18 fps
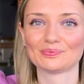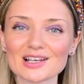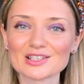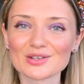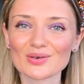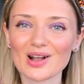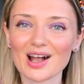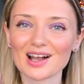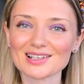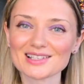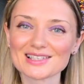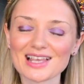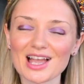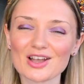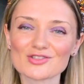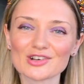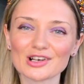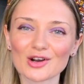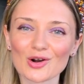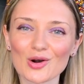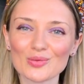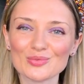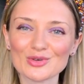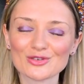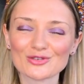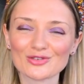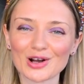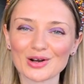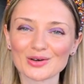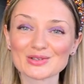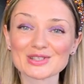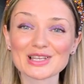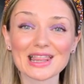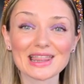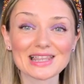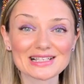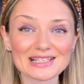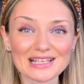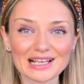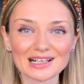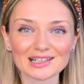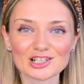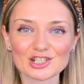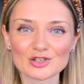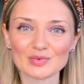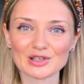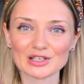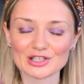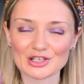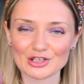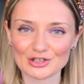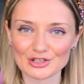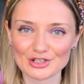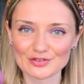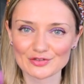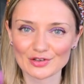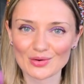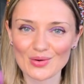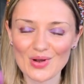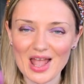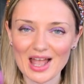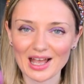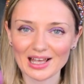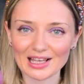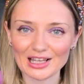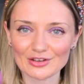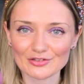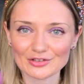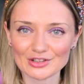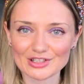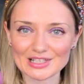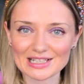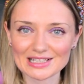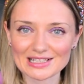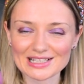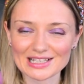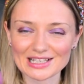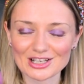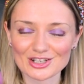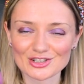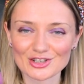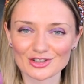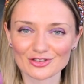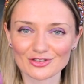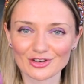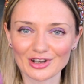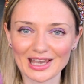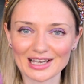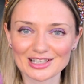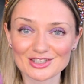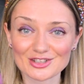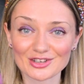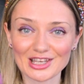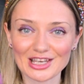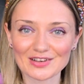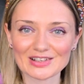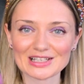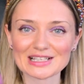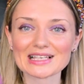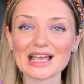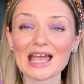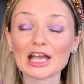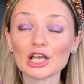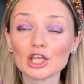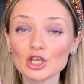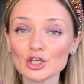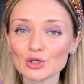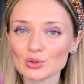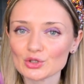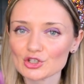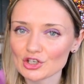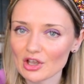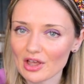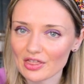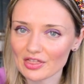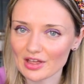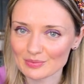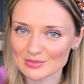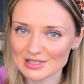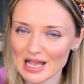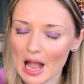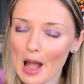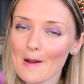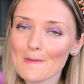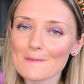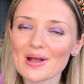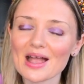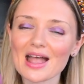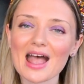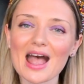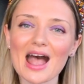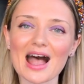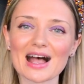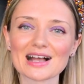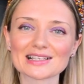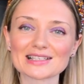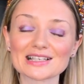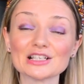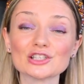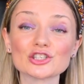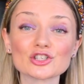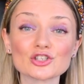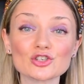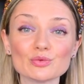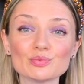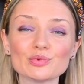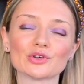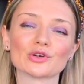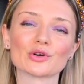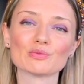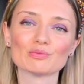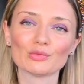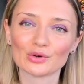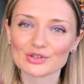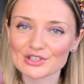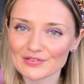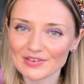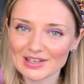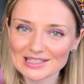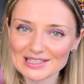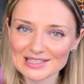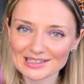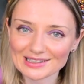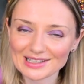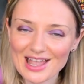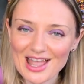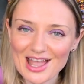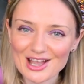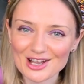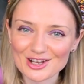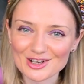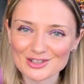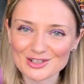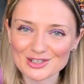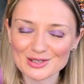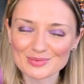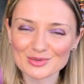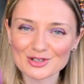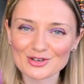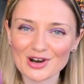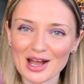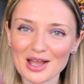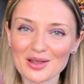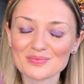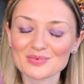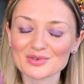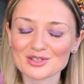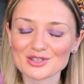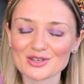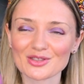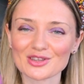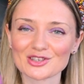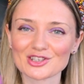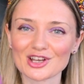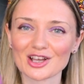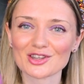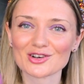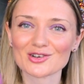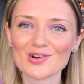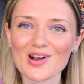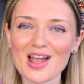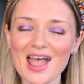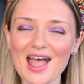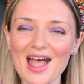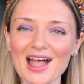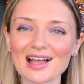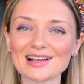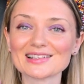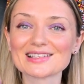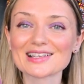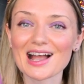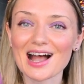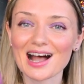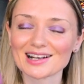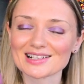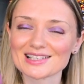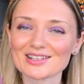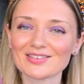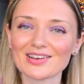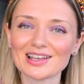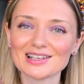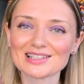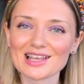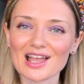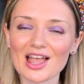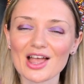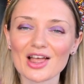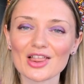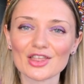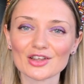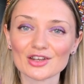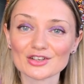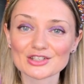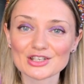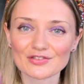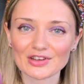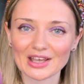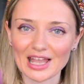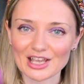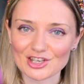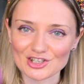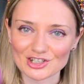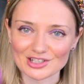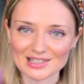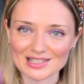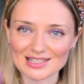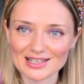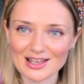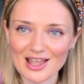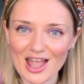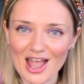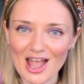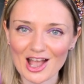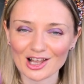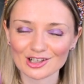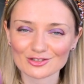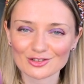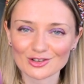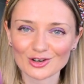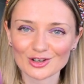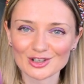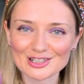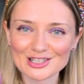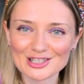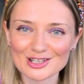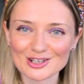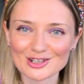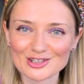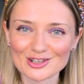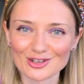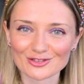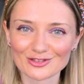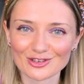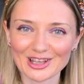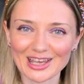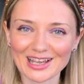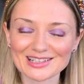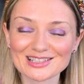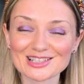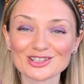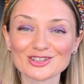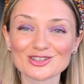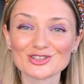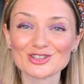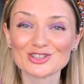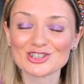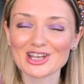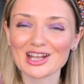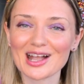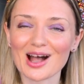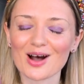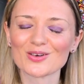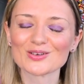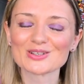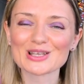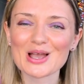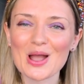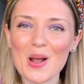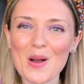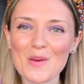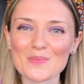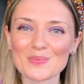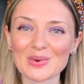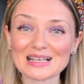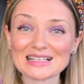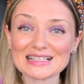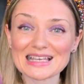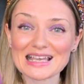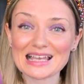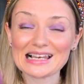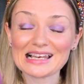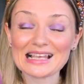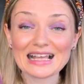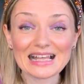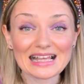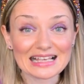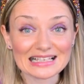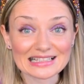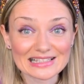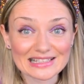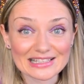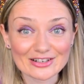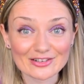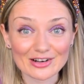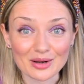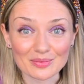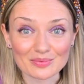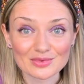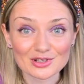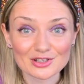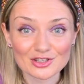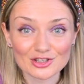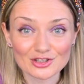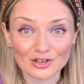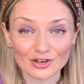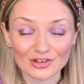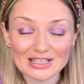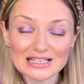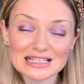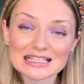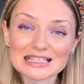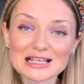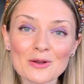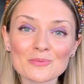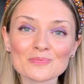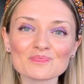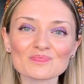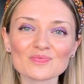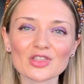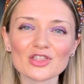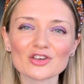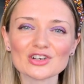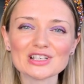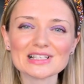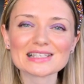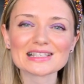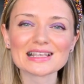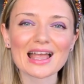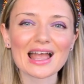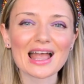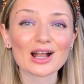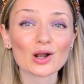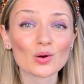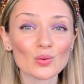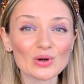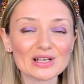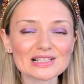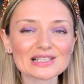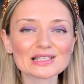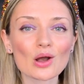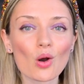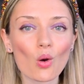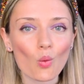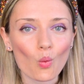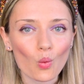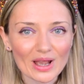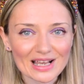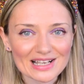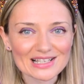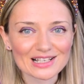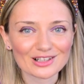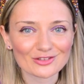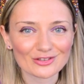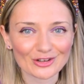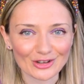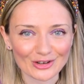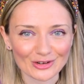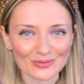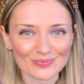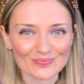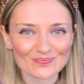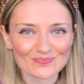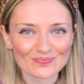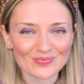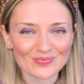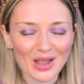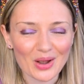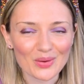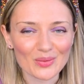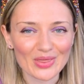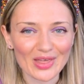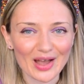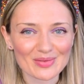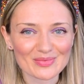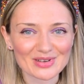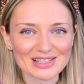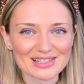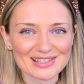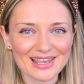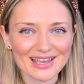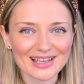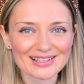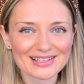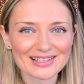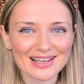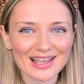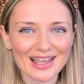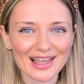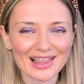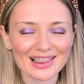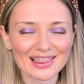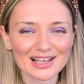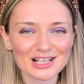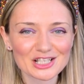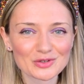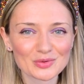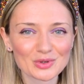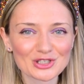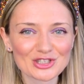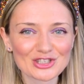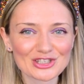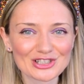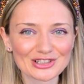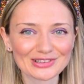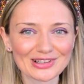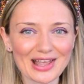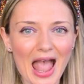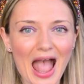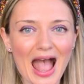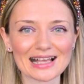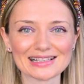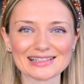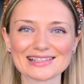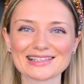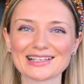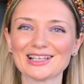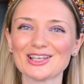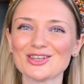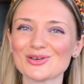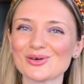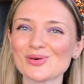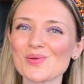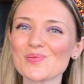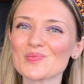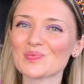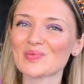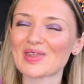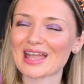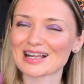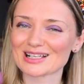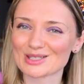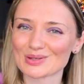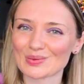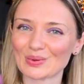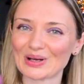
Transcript: So guys, I really hope you found this English bit useful. If you did, don't forget to give it a huge thumbs up, as it's super motivating, to subscribe to the channel and activate the notifications. And of course, don't forget to check out my daily Instagram stories. There is a quiz waiting for you. With that being said, thanks for watching and see you next